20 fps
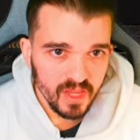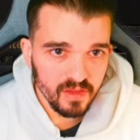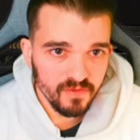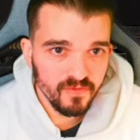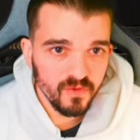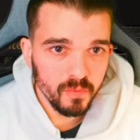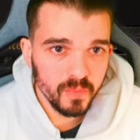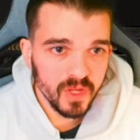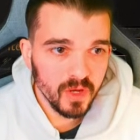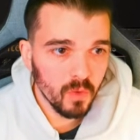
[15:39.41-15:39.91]

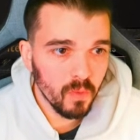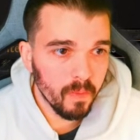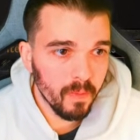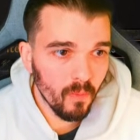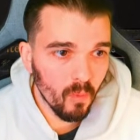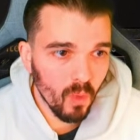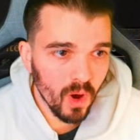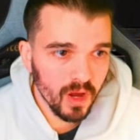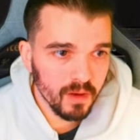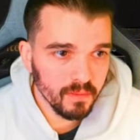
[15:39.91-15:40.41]
if you pick
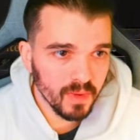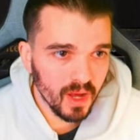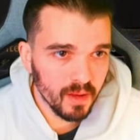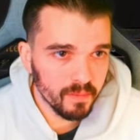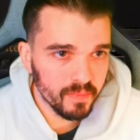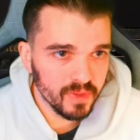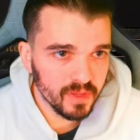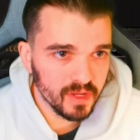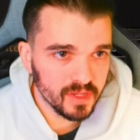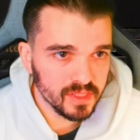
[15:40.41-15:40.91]
one
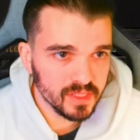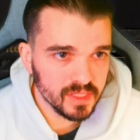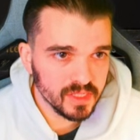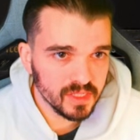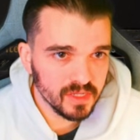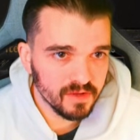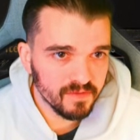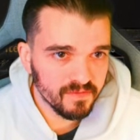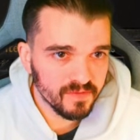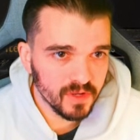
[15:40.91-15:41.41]
map, let's
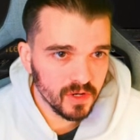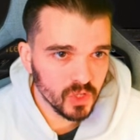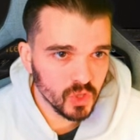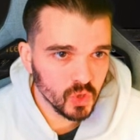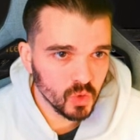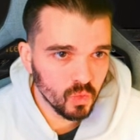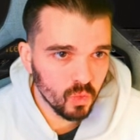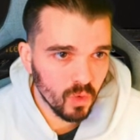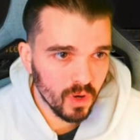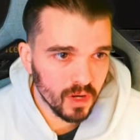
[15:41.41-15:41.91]
see if
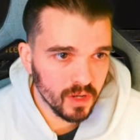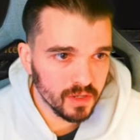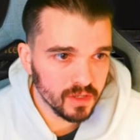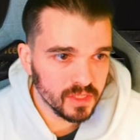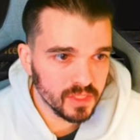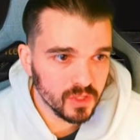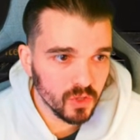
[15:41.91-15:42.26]
there's one.